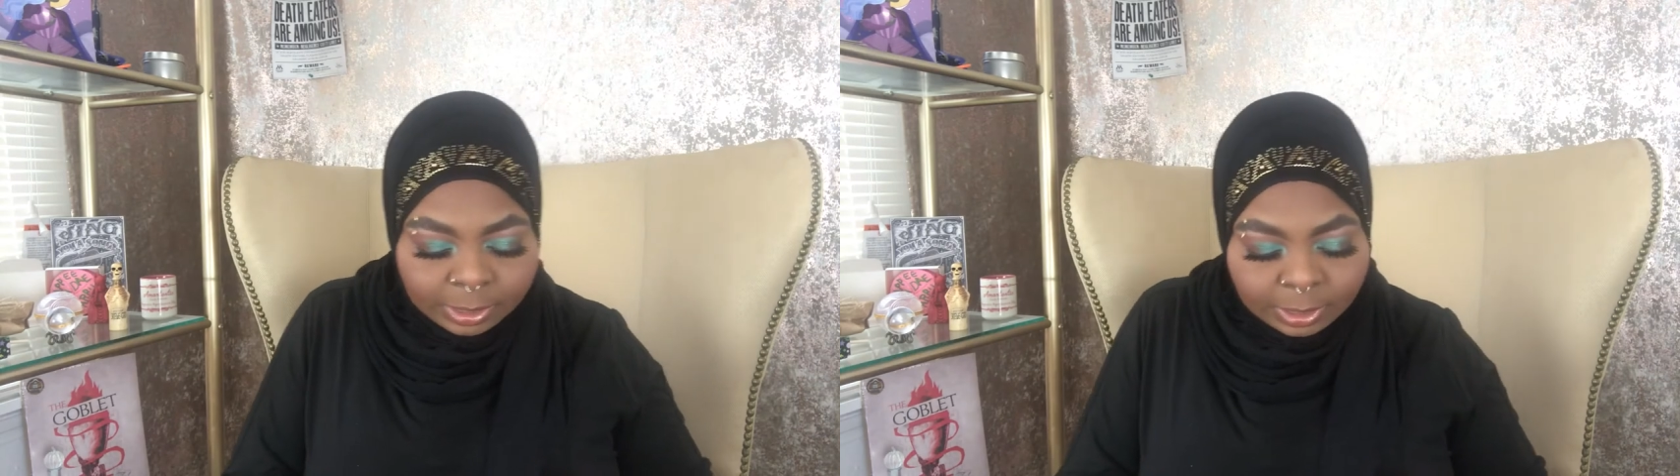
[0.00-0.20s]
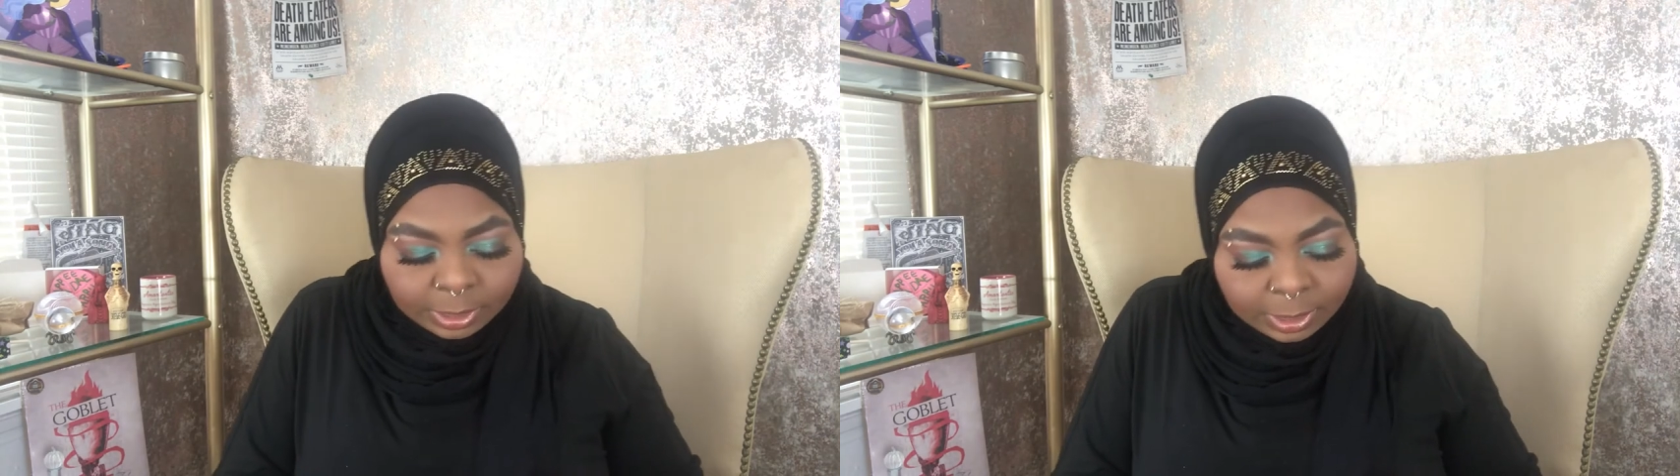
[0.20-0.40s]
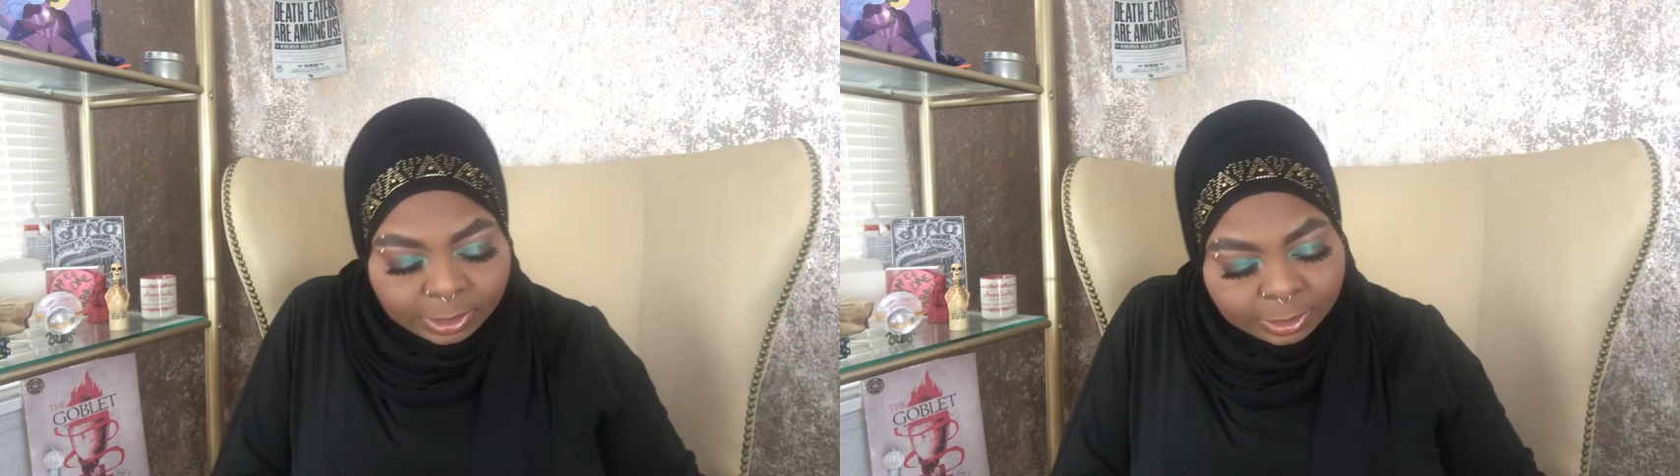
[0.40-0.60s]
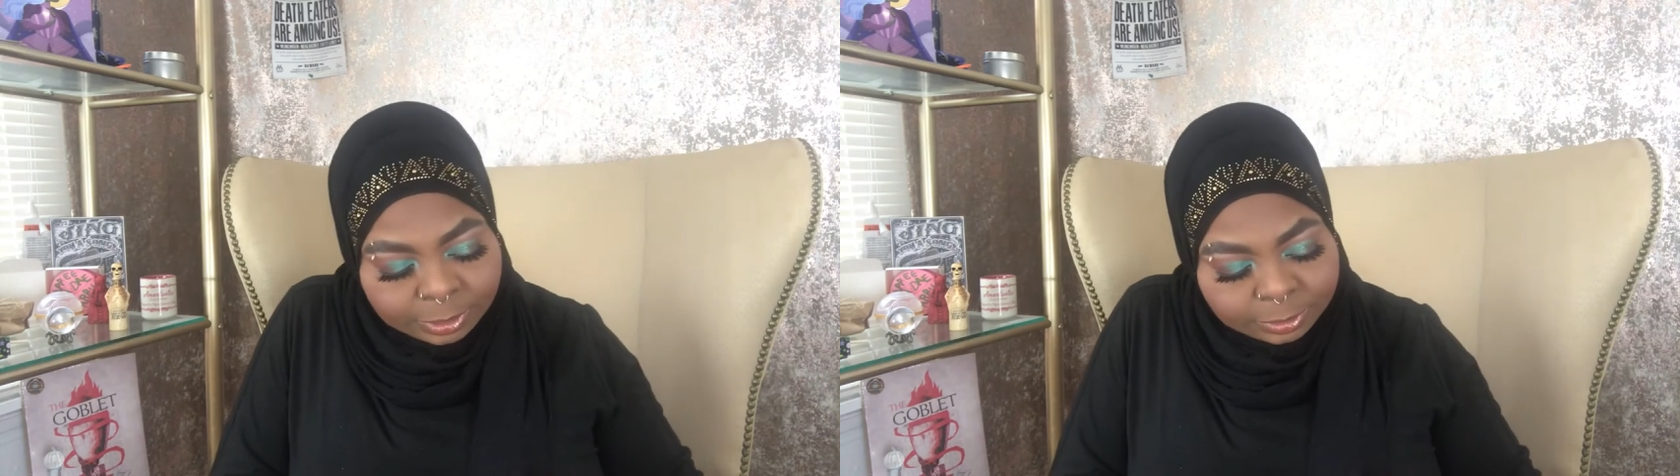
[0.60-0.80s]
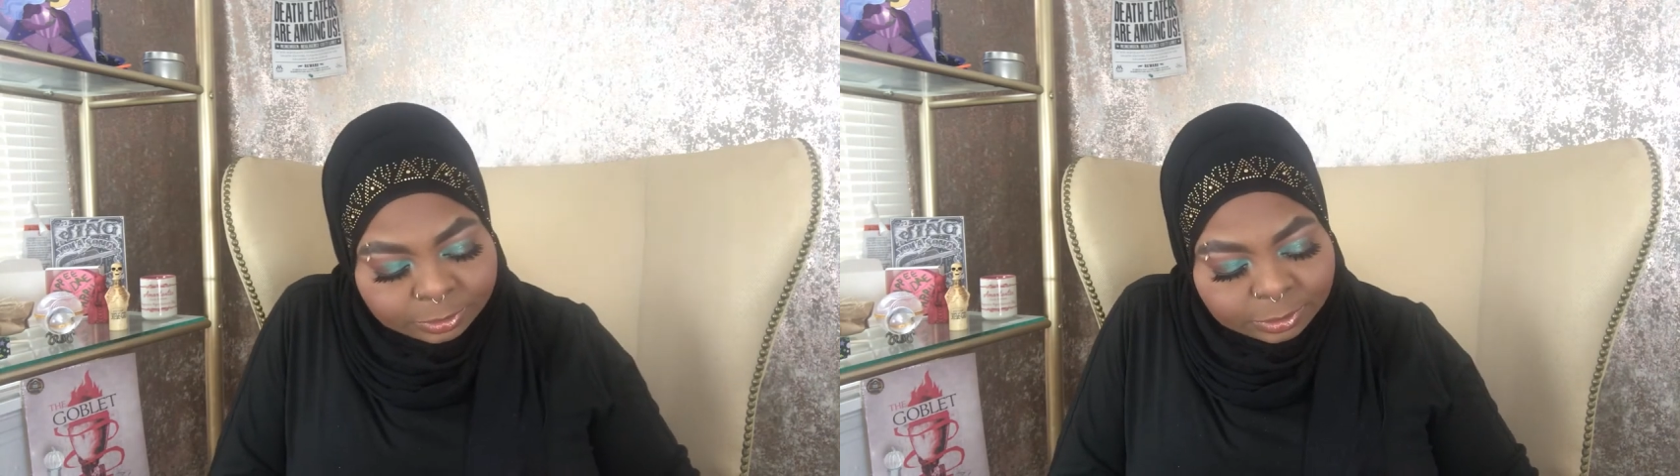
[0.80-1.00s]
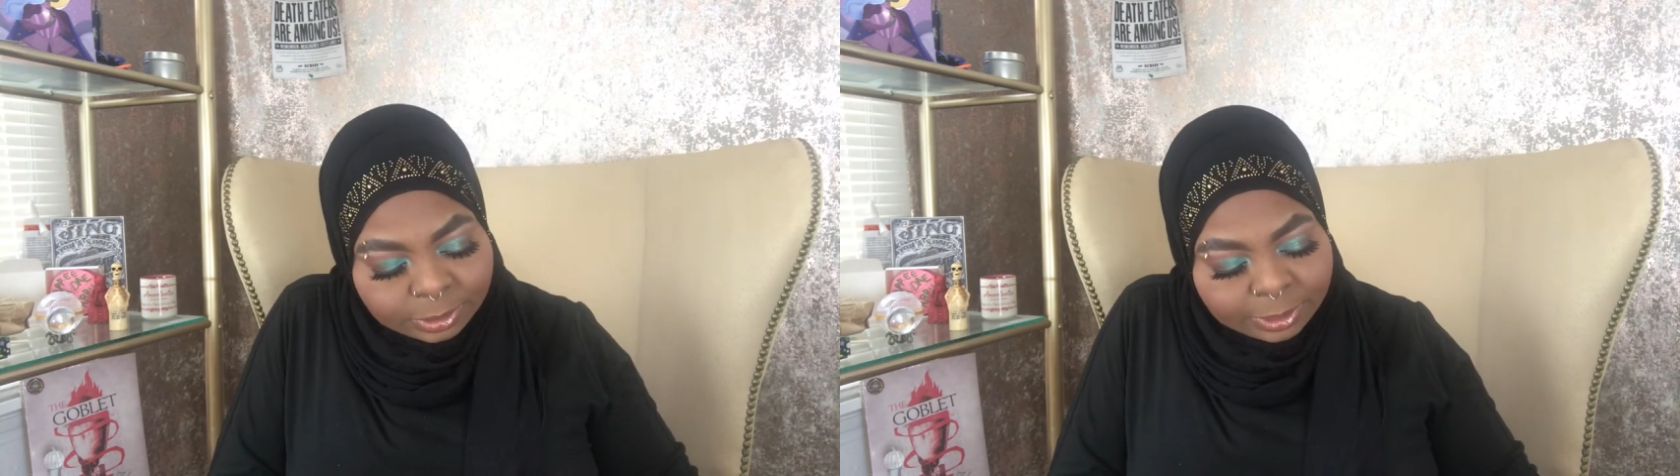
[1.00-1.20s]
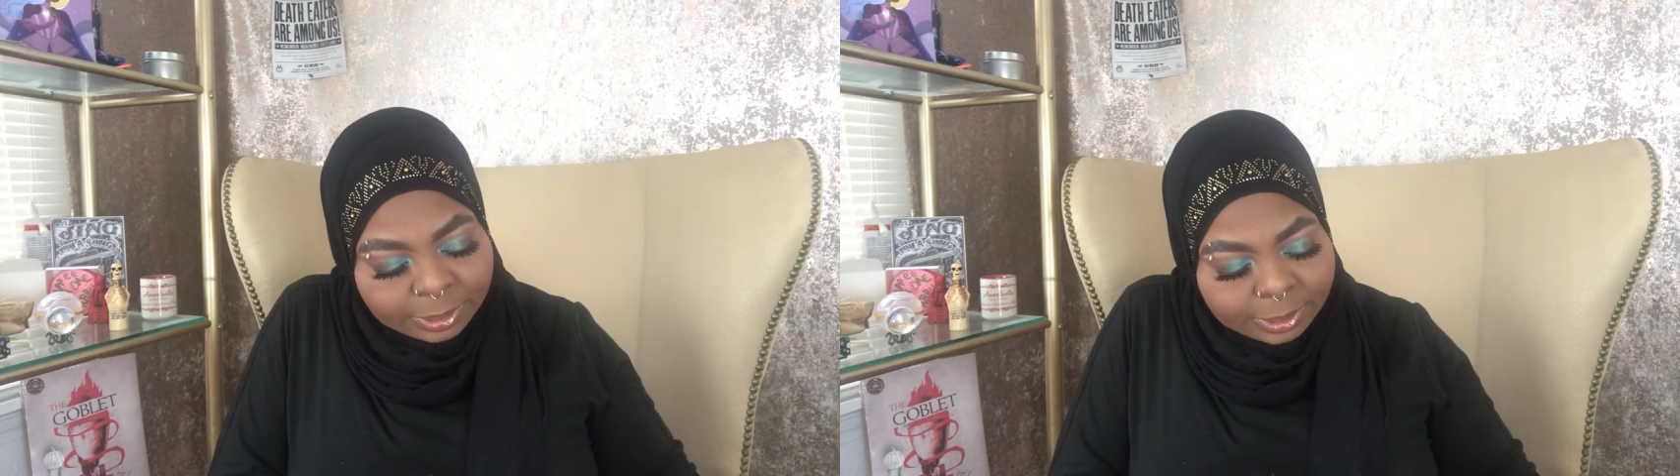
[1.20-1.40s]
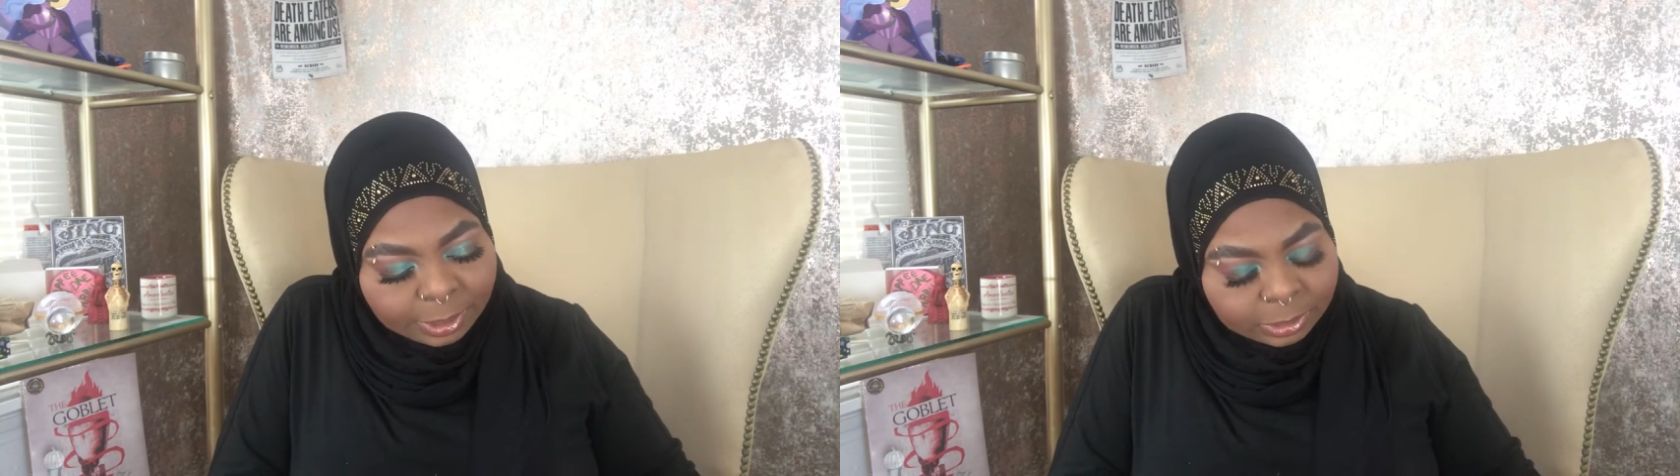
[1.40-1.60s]
and then set
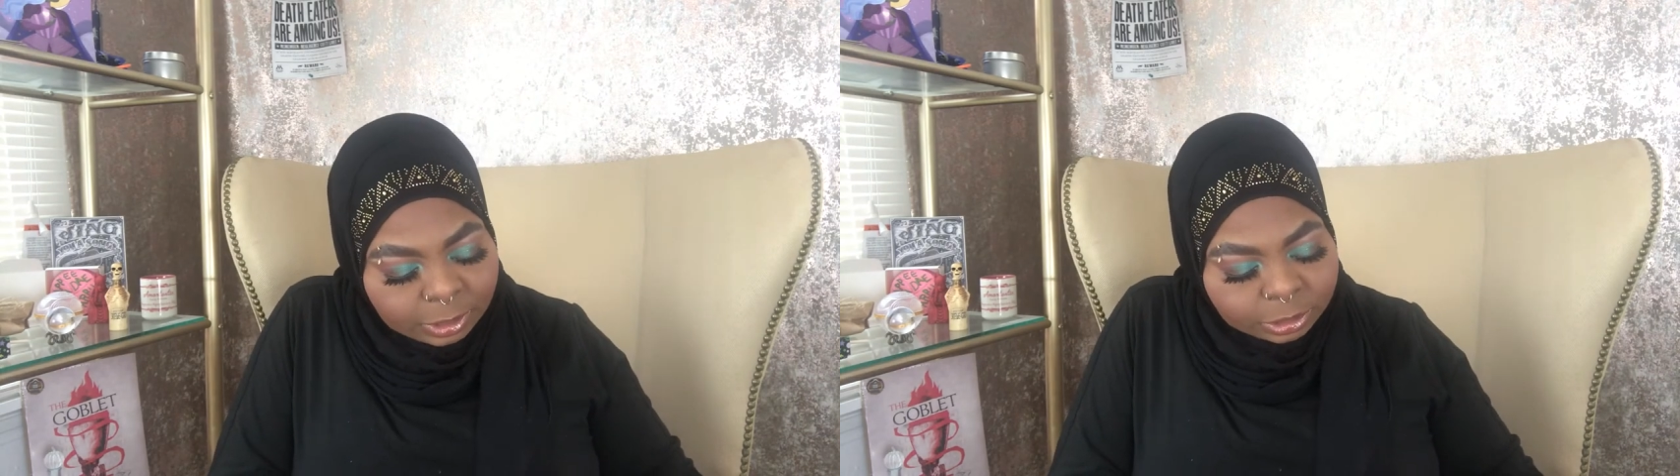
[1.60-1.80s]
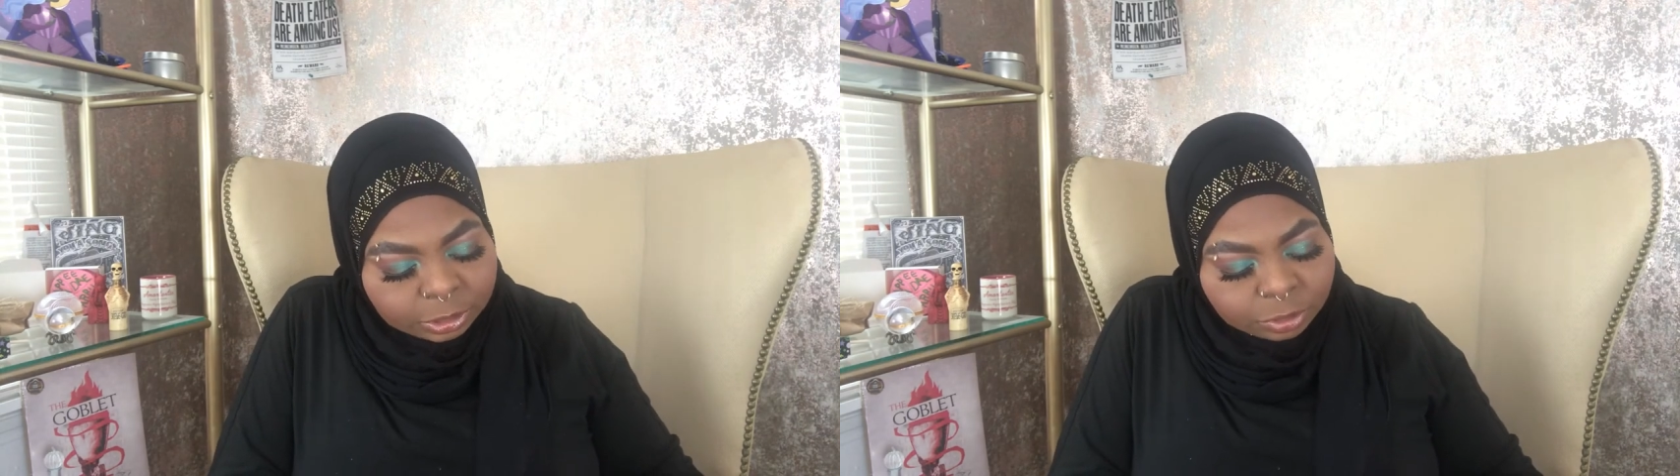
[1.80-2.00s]
in a lushly